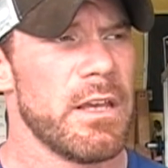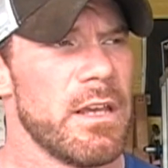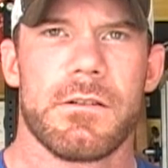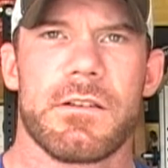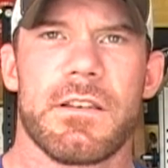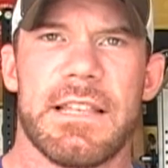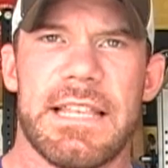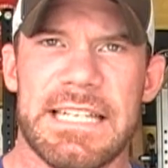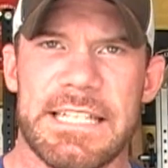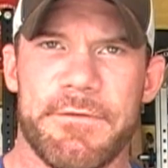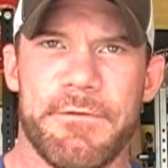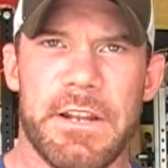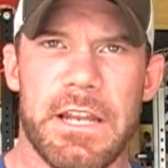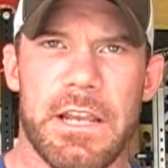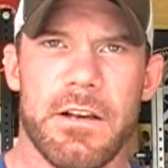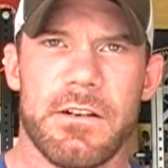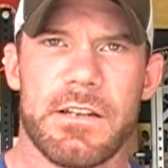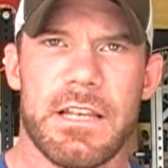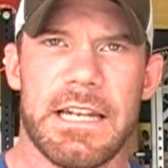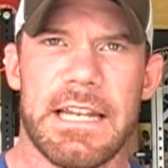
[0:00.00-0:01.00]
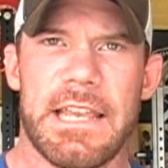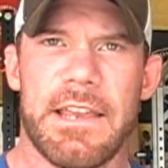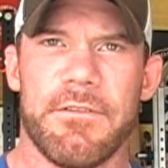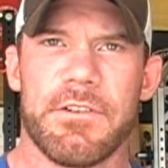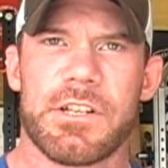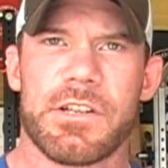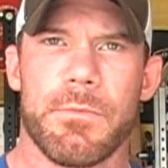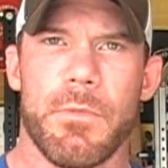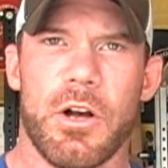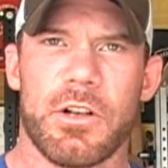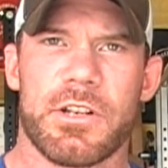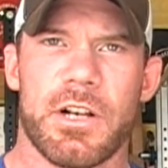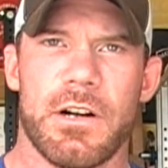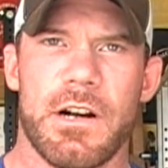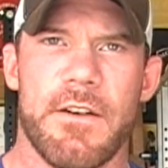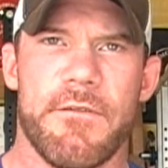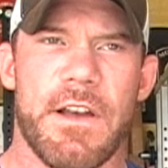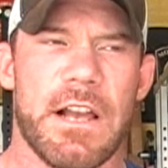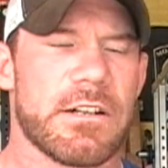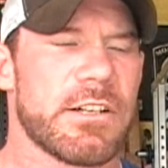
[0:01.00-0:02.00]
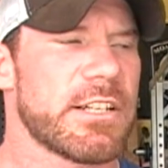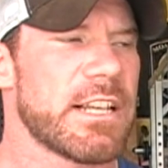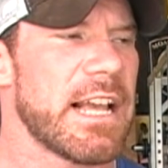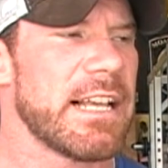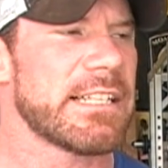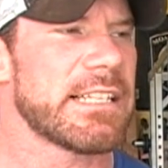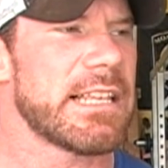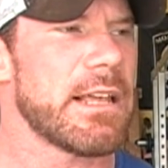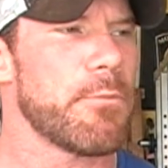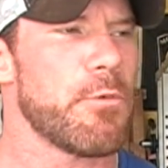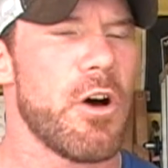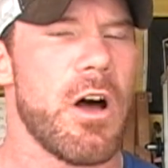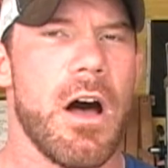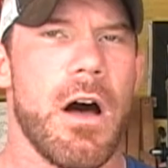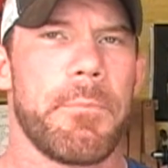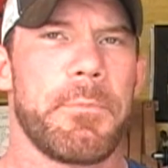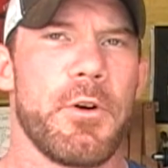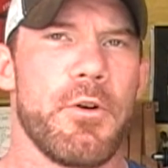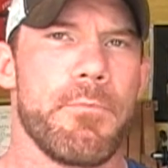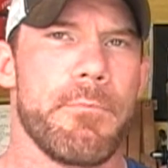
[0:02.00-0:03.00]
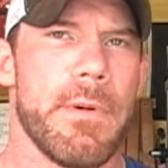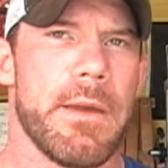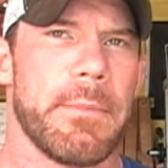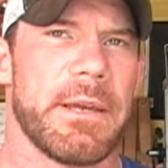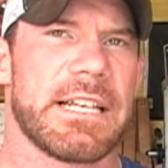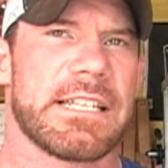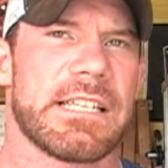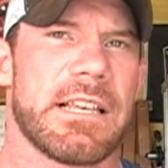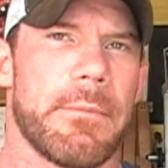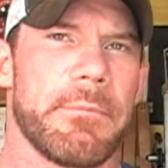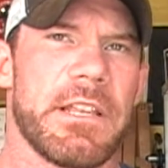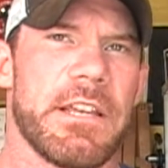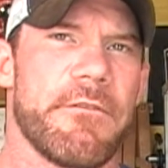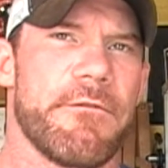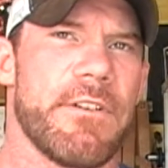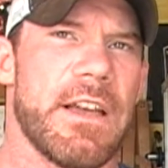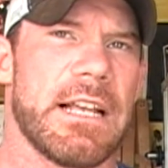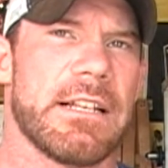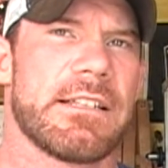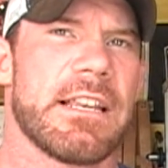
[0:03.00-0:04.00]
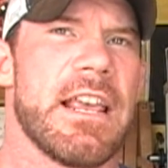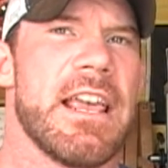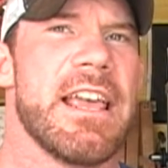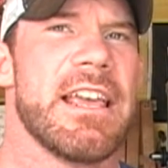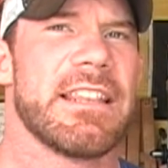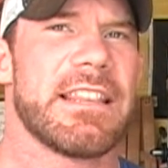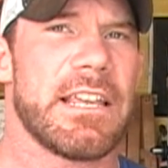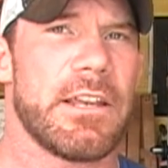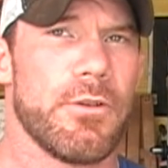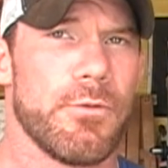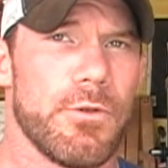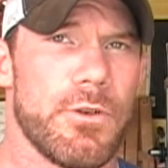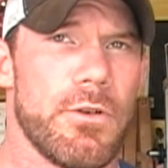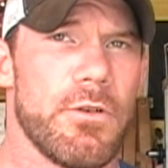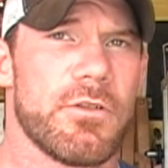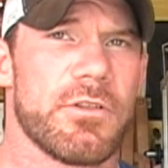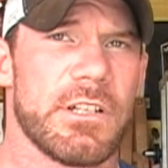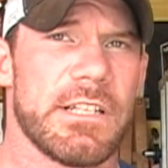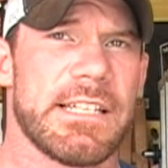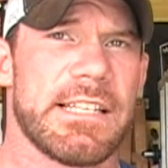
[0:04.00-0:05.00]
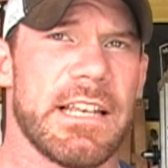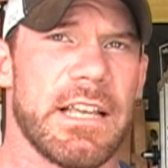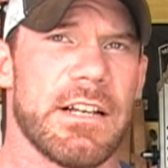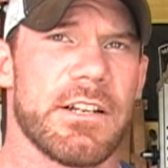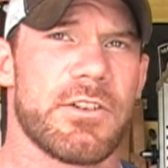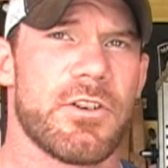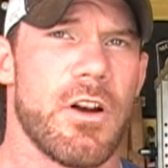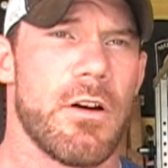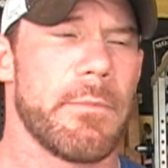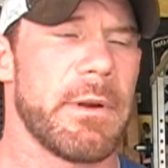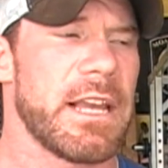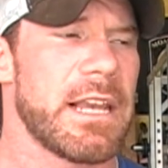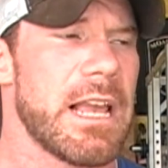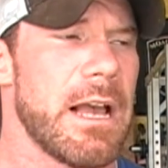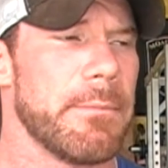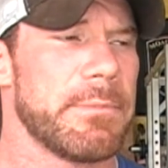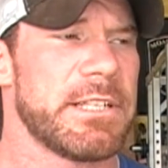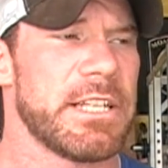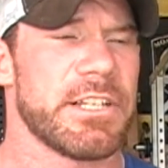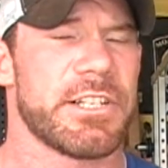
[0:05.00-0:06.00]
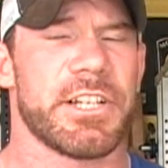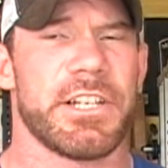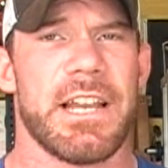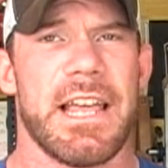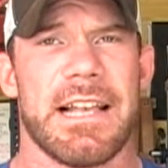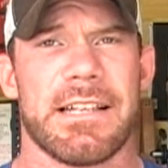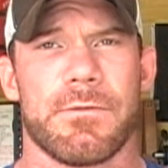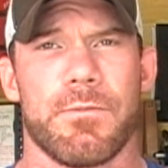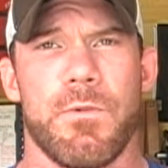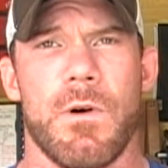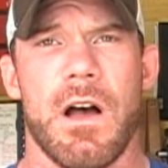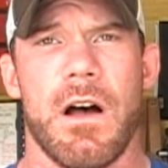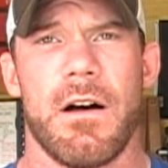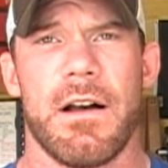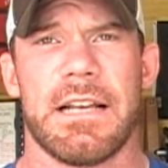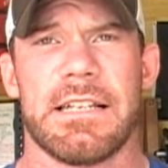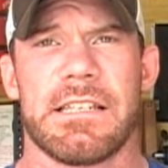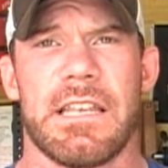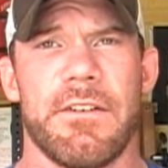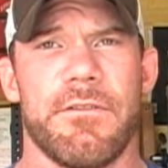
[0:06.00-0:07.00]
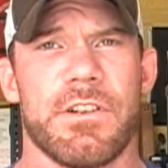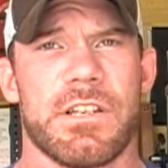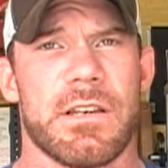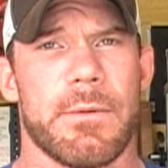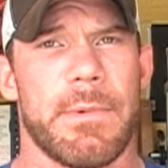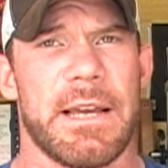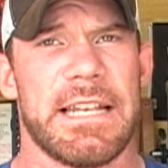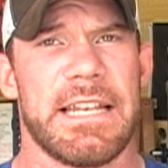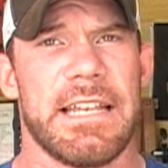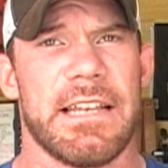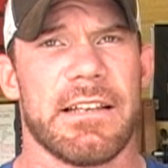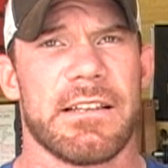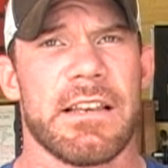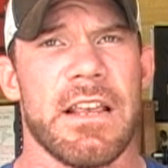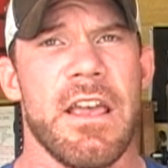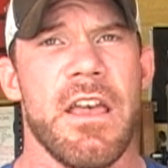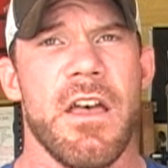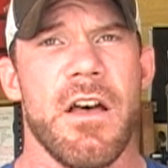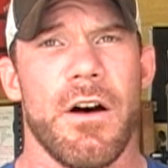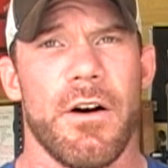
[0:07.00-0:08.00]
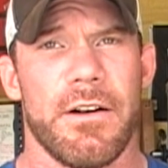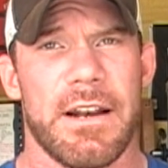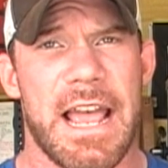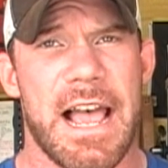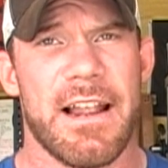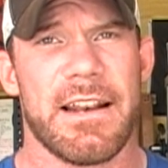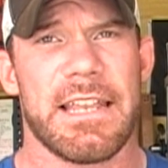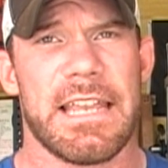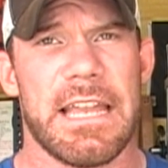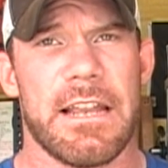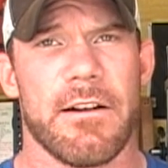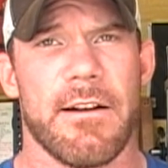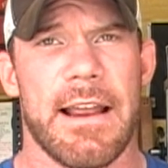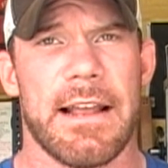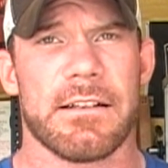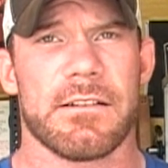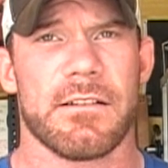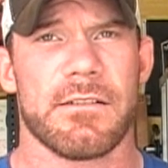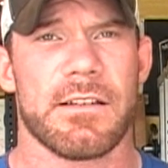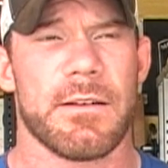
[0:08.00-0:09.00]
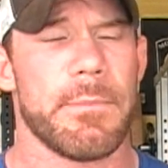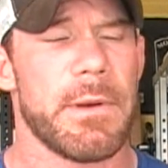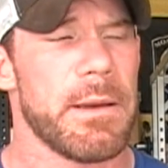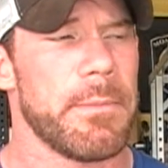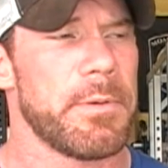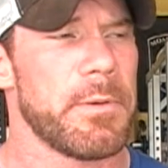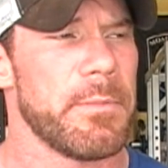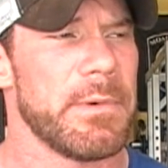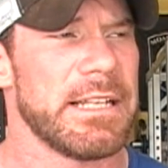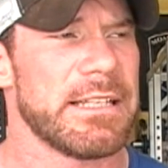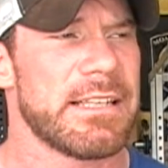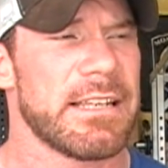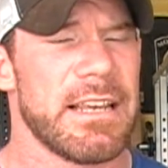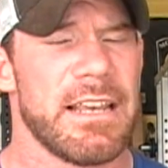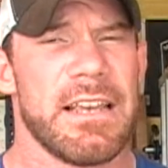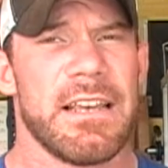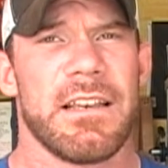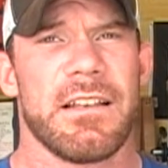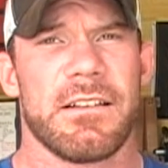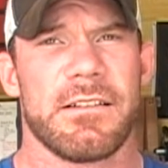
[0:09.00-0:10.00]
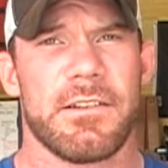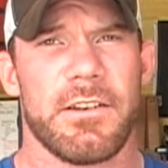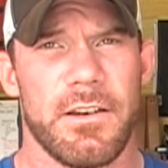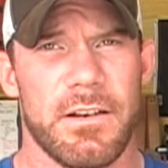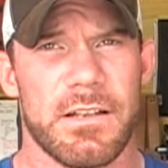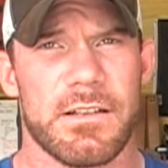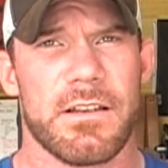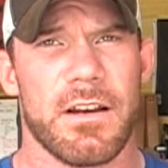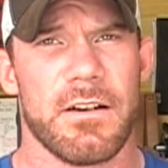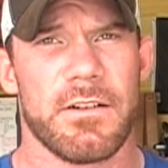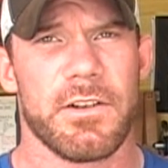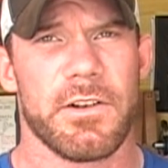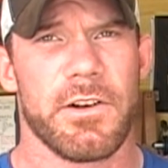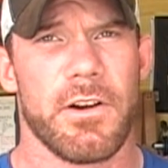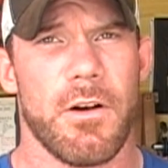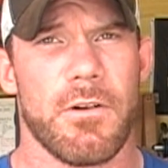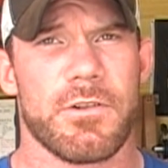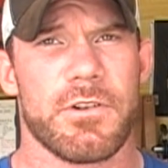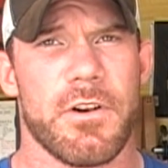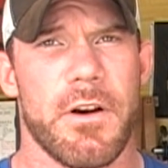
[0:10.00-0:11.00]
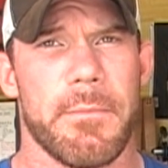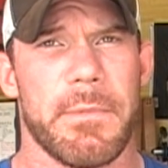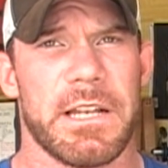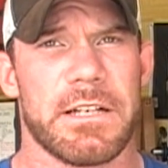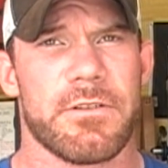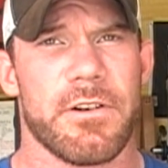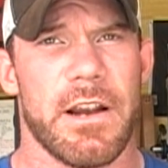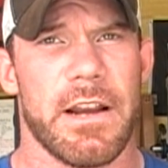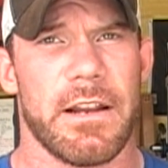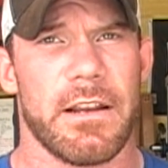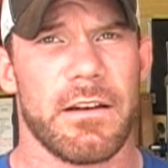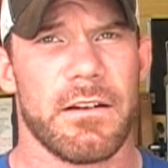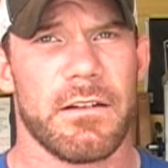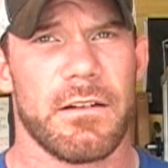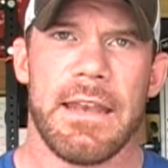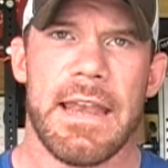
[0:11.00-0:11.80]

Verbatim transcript: So this video is going to give you some alternative exercises that will help you mimic some of the events that you will usually see at a strongman competition, as well as give you some ideas on how to get your hands on some implements so you can start doing your own strongman training.